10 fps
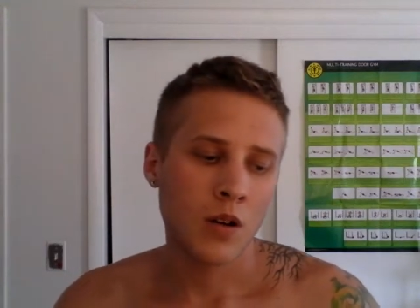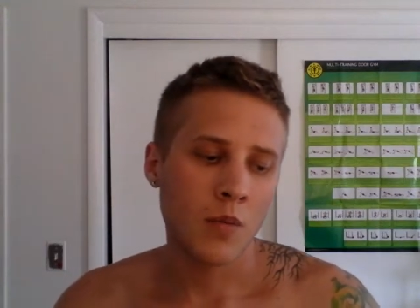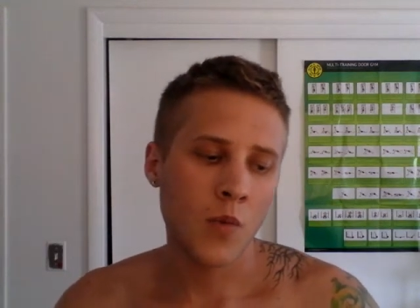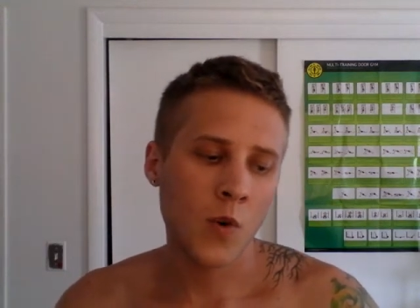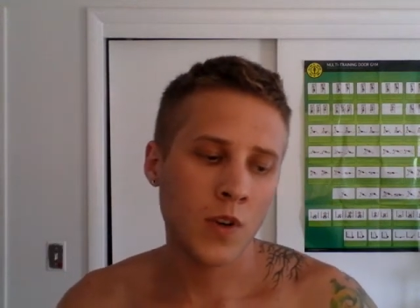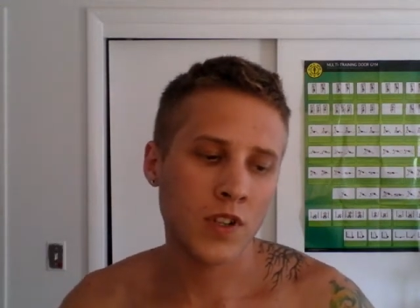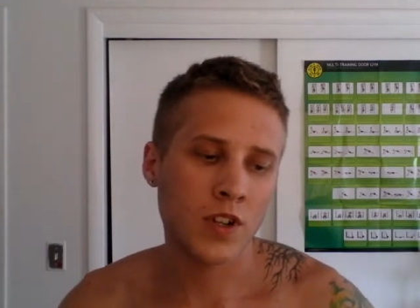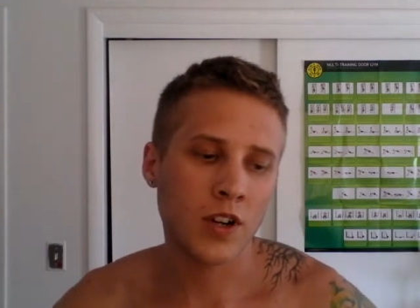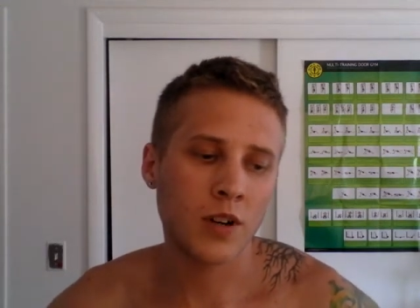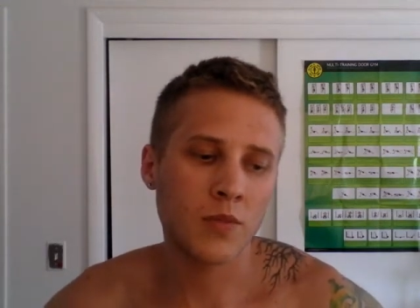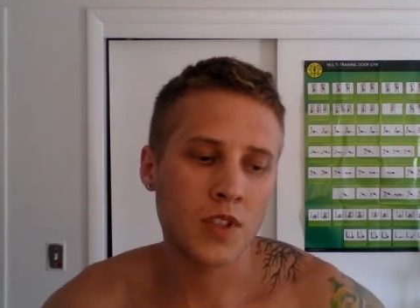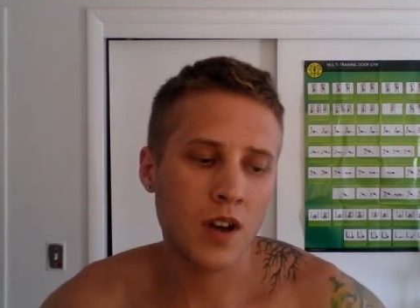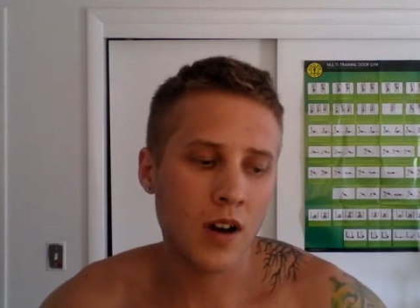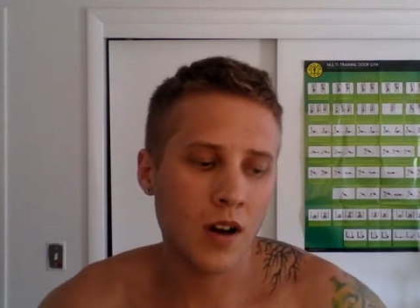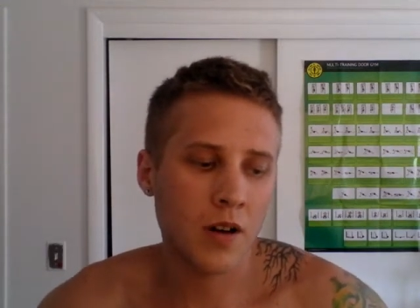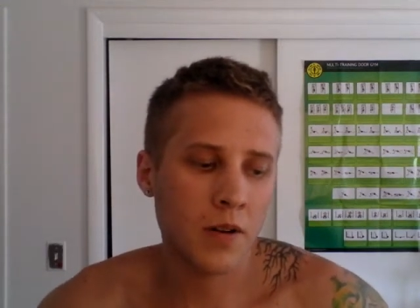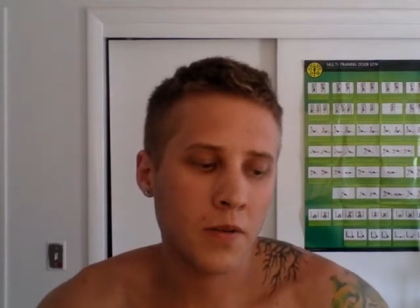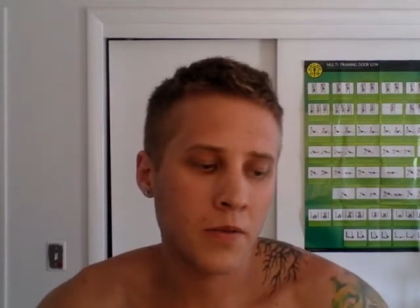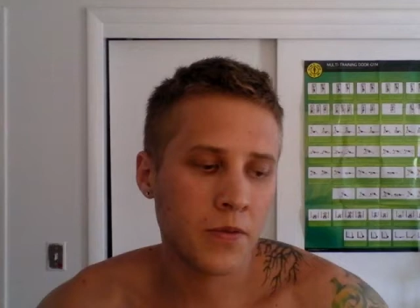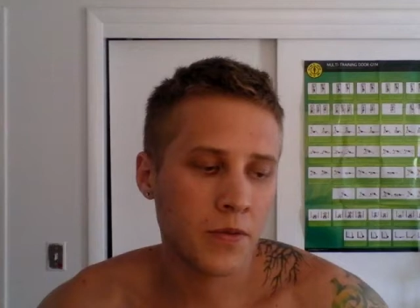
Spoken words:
more in terms of,